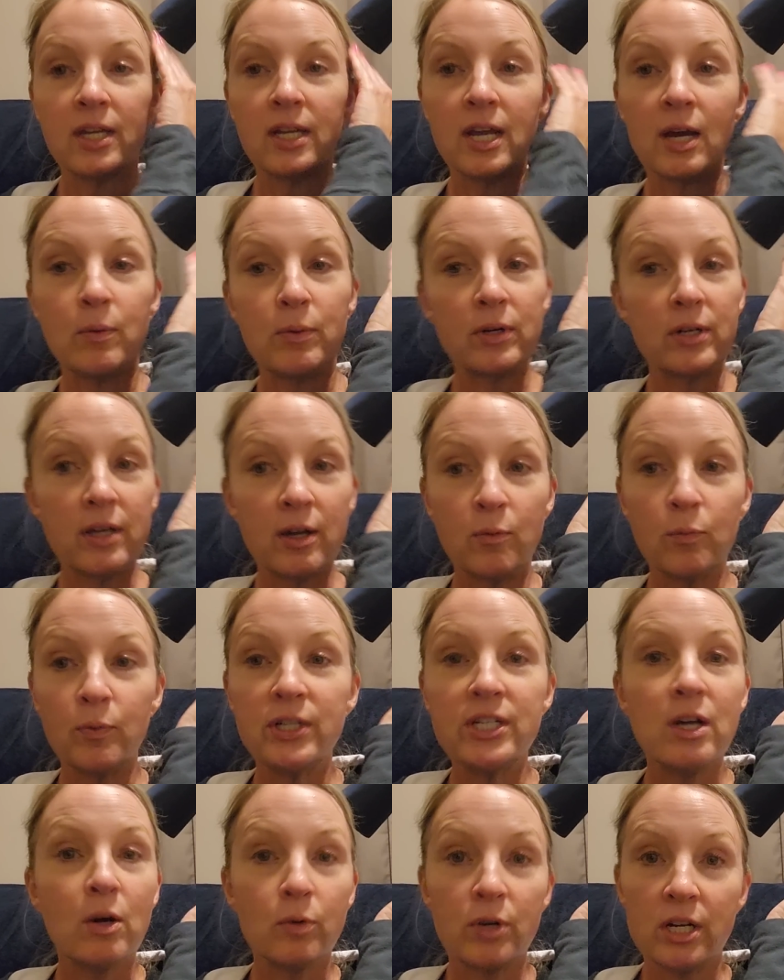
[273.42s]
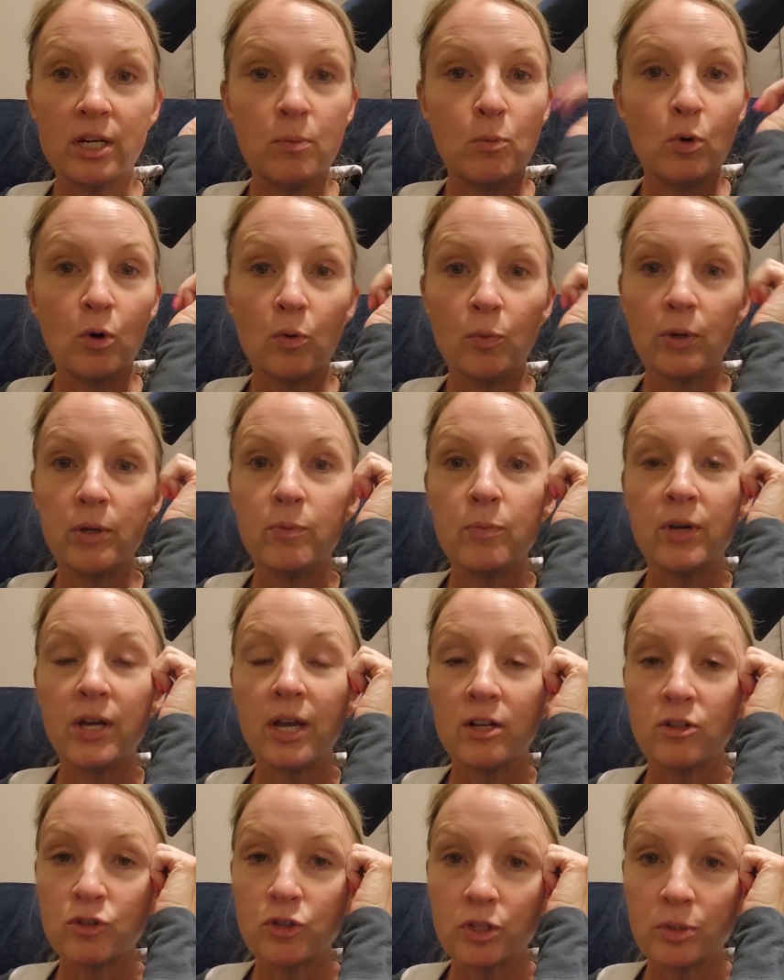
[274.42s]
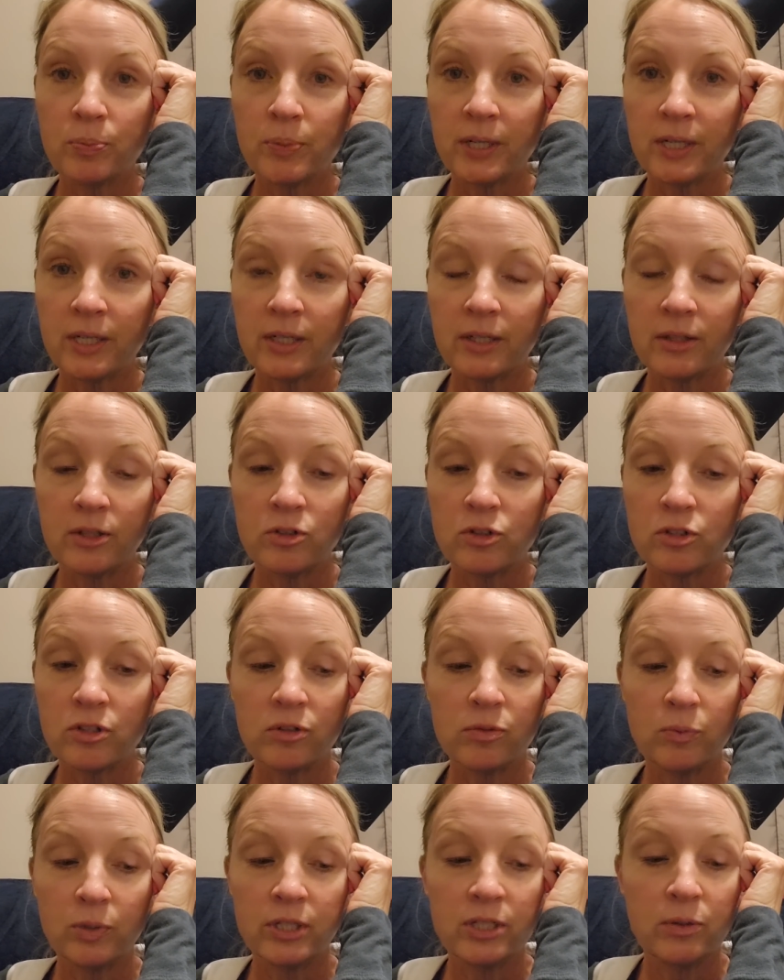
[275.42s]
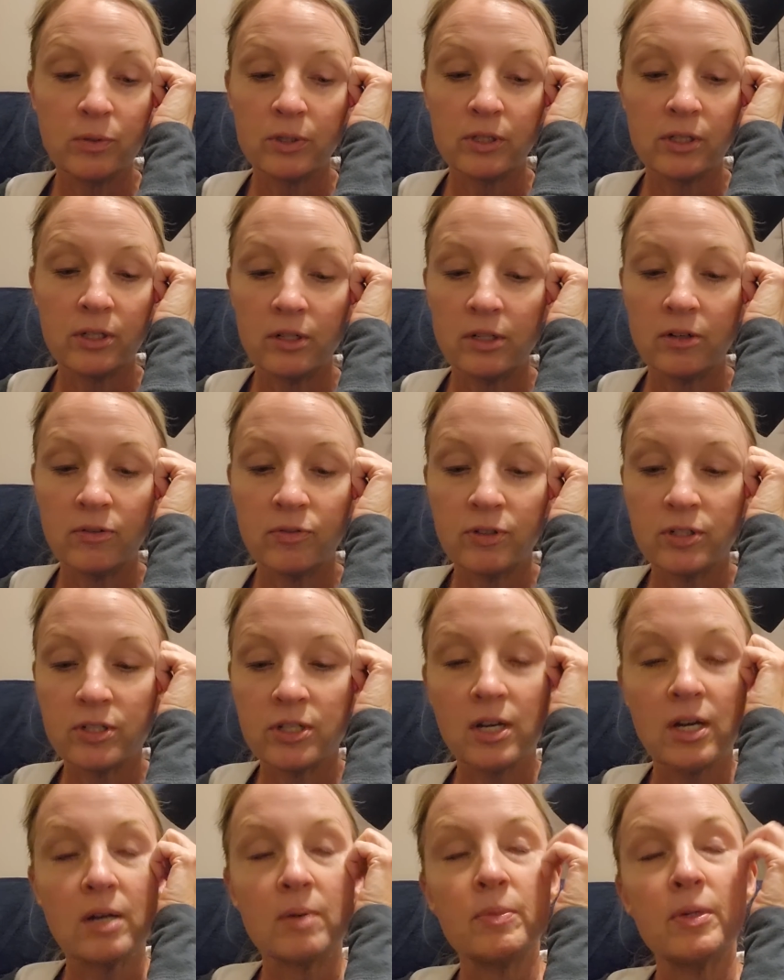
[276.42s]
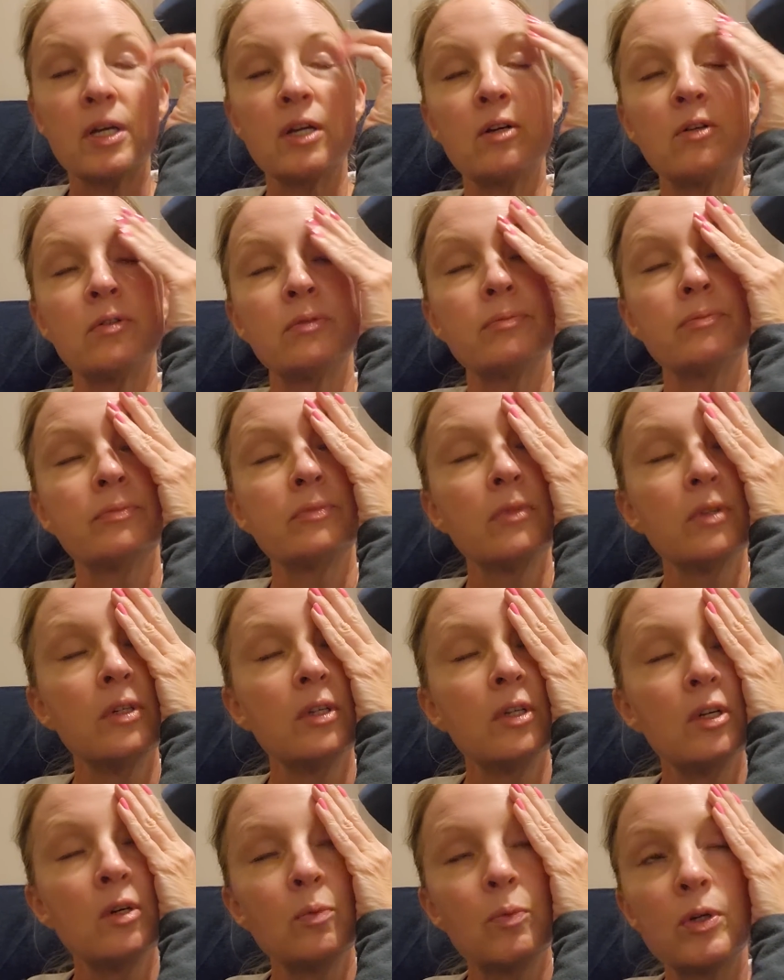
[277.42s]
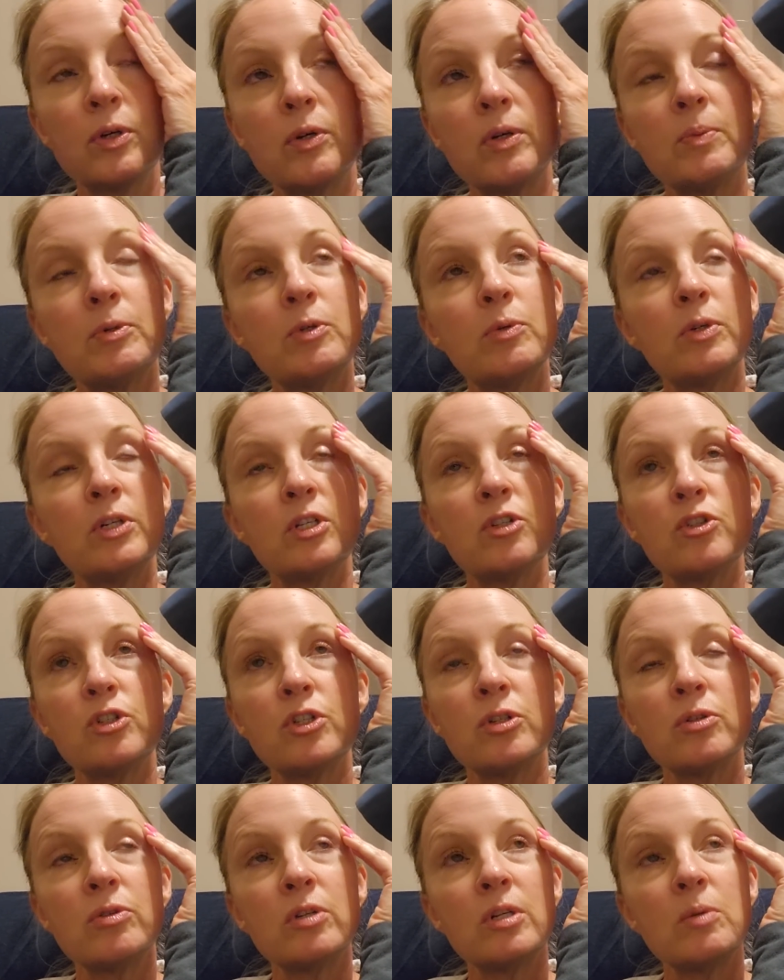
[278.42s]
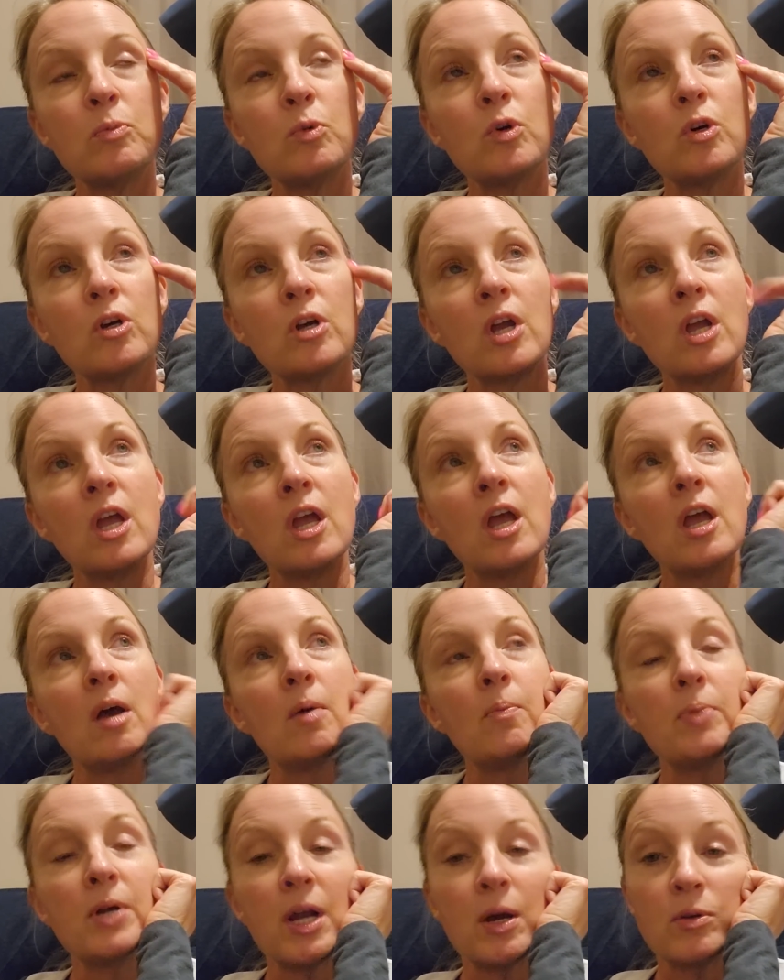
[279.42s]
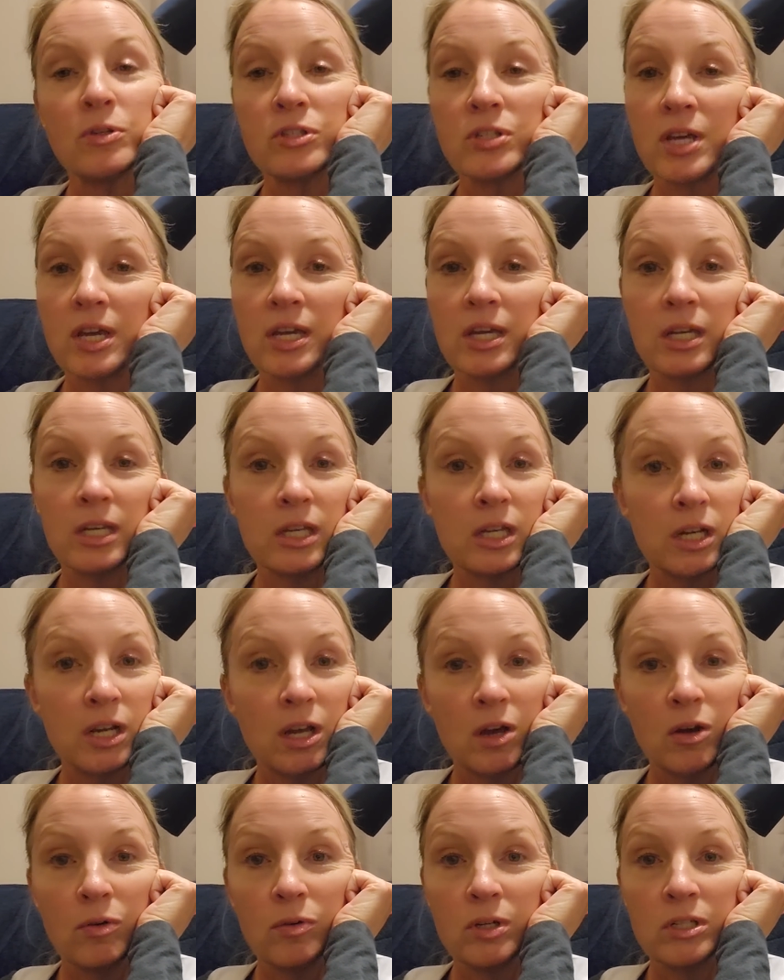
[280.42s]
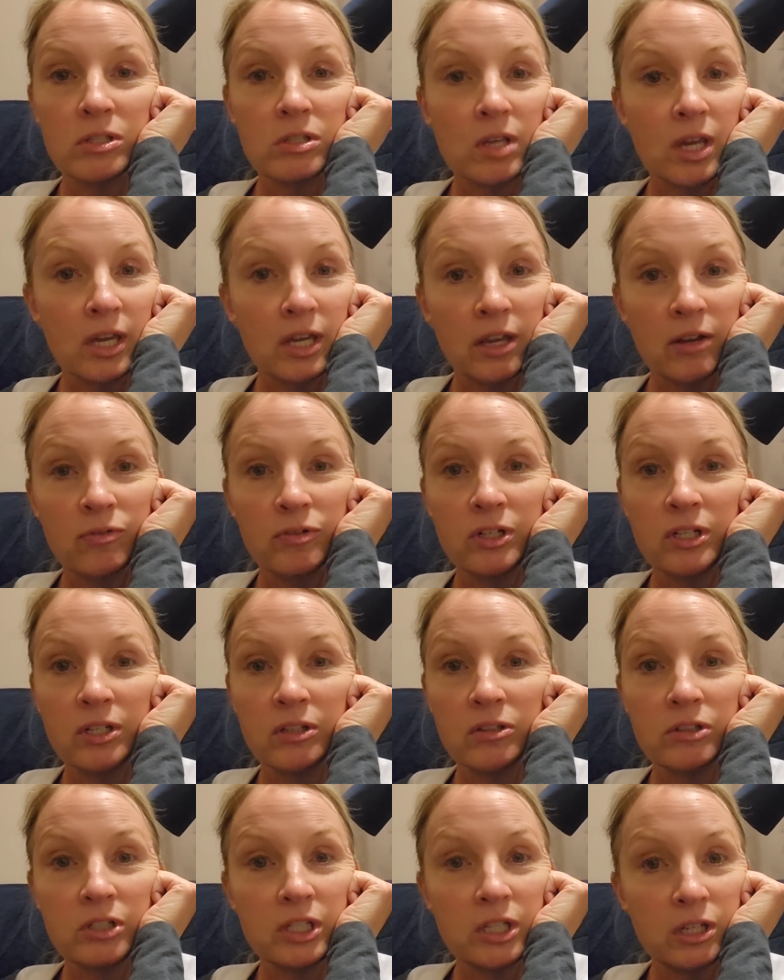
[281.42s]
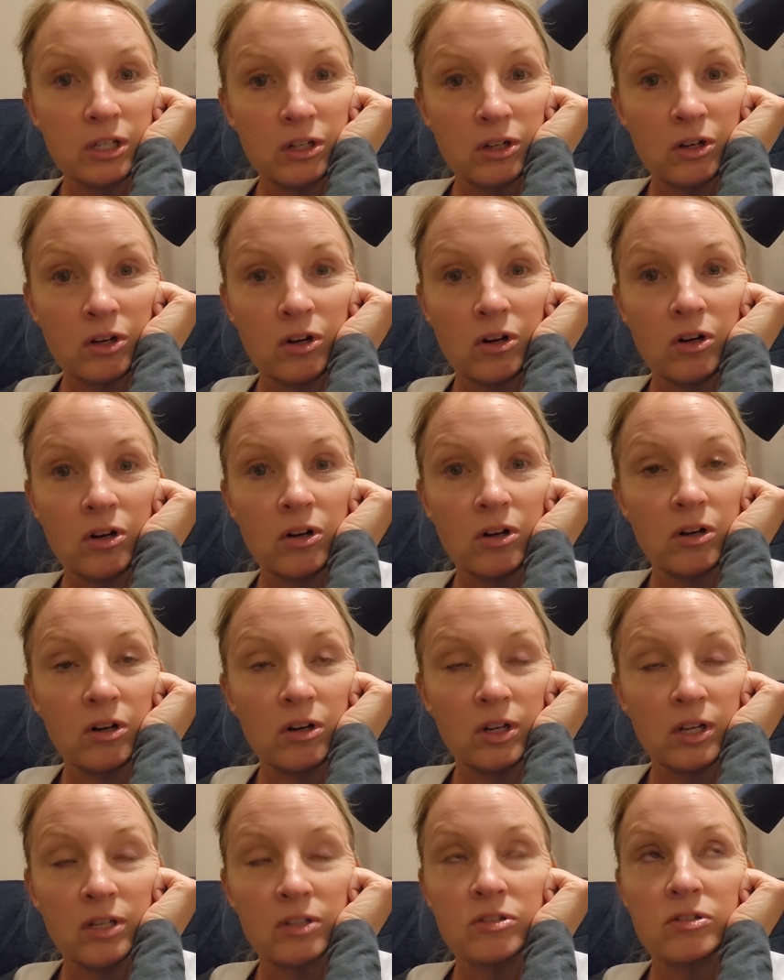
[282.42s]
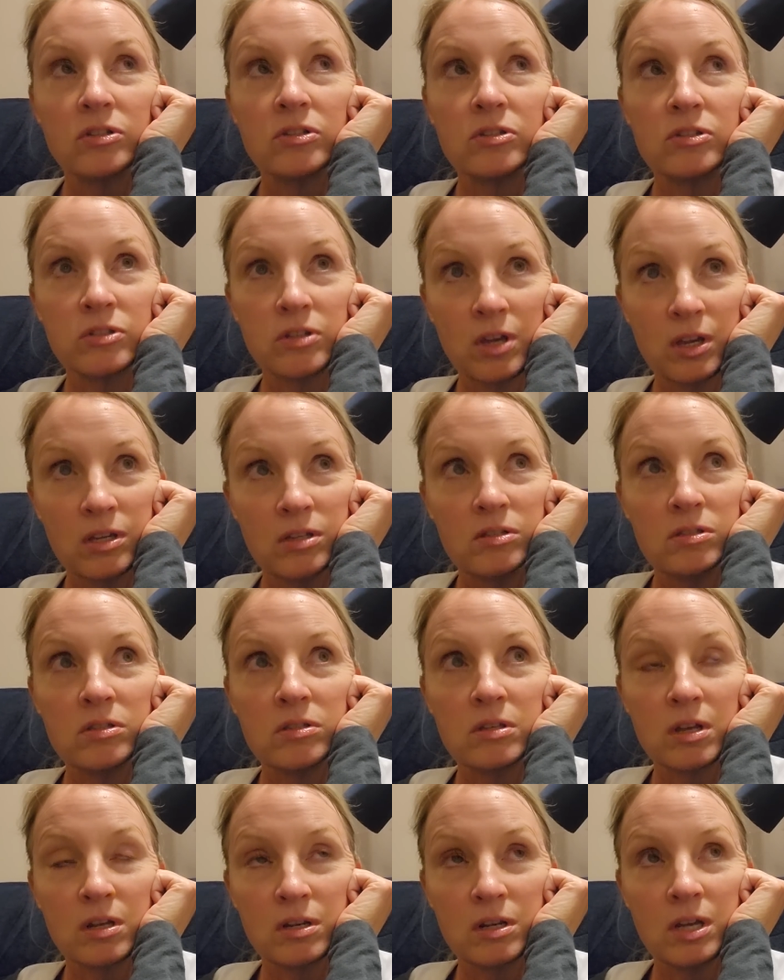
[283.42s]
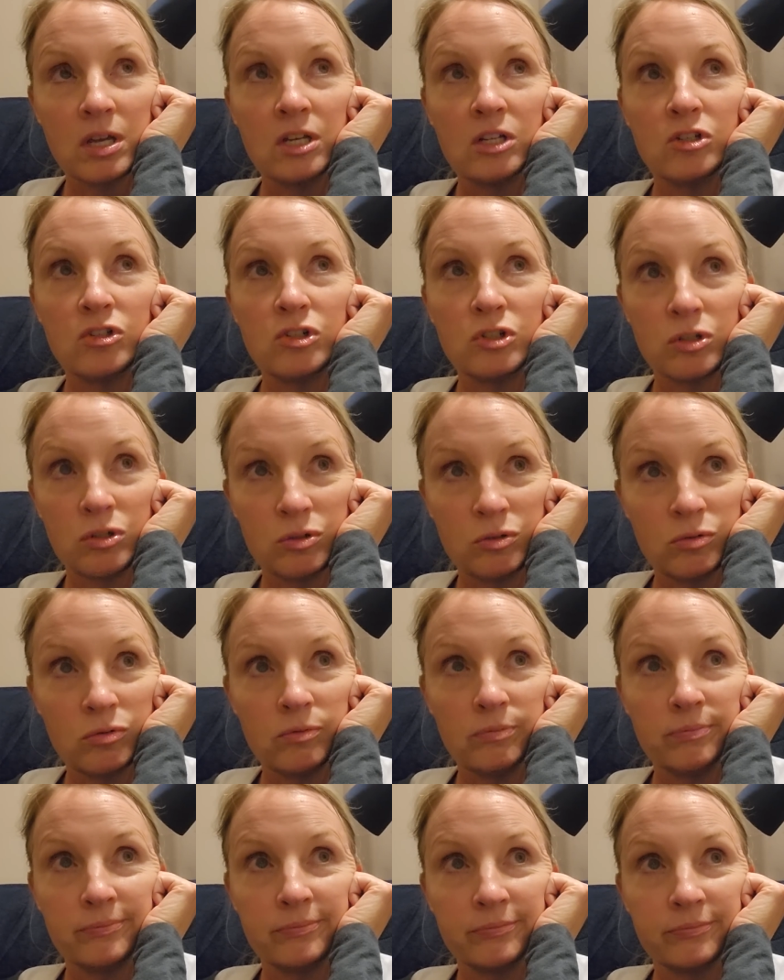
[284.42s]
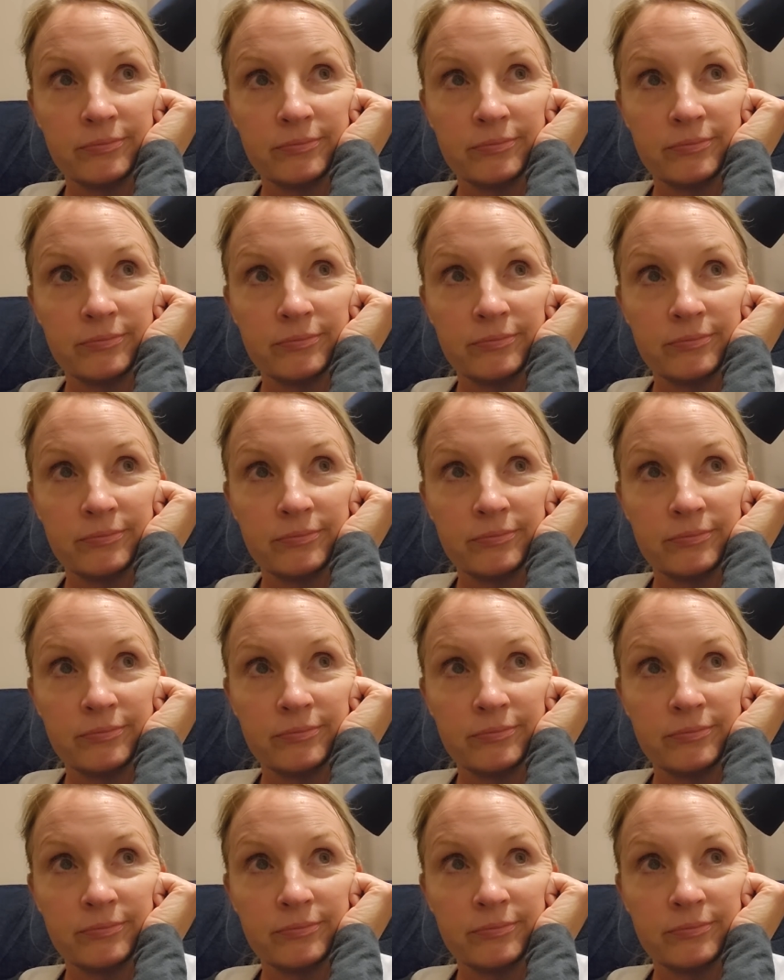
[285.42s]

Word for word: and I would and we don't anymore. We we actually pick there's a, we do it at a different time now. We don't even do it in June anymore. But I would say, you know, it's like every other year, it's the second Sunday in June.